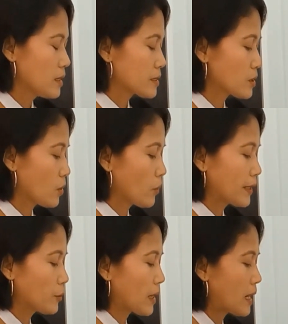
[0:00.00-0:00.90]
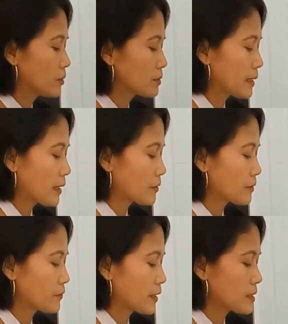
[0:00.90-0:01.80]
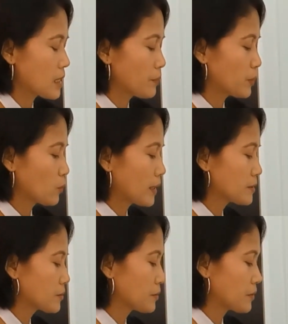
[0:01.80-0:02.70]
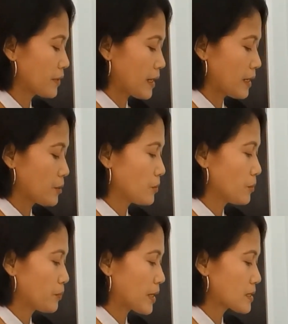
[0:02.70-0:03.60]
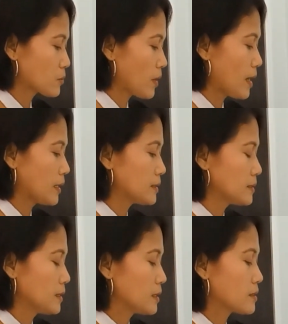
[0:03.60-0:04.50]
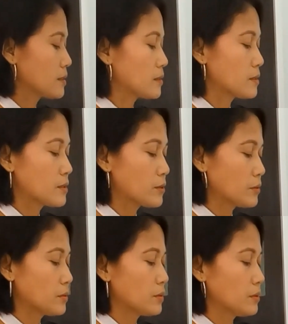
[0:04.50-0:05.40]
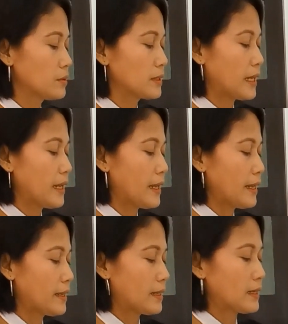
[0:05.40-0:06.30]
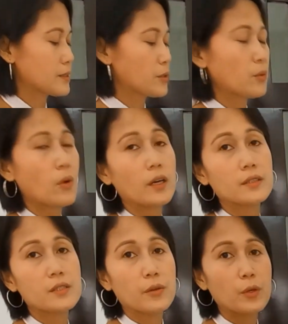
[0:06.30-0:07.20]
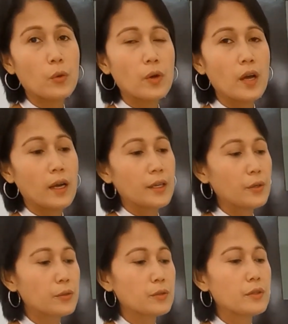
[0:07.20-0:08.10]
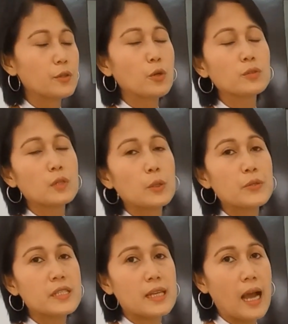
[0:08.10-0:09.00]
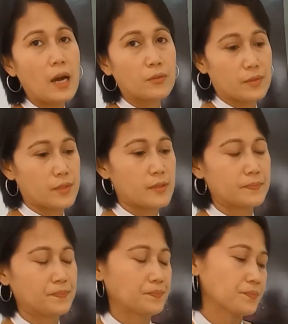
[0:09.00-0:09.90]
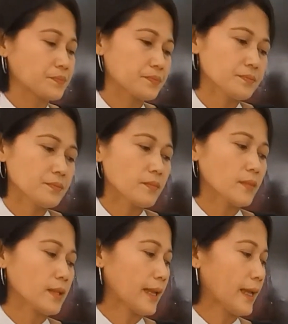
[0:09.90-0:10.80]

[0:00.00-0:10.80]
So when you count, like for example, 1, 2, 3, you press 1, 2, 3, and so on. So you don't lose counts. Okay.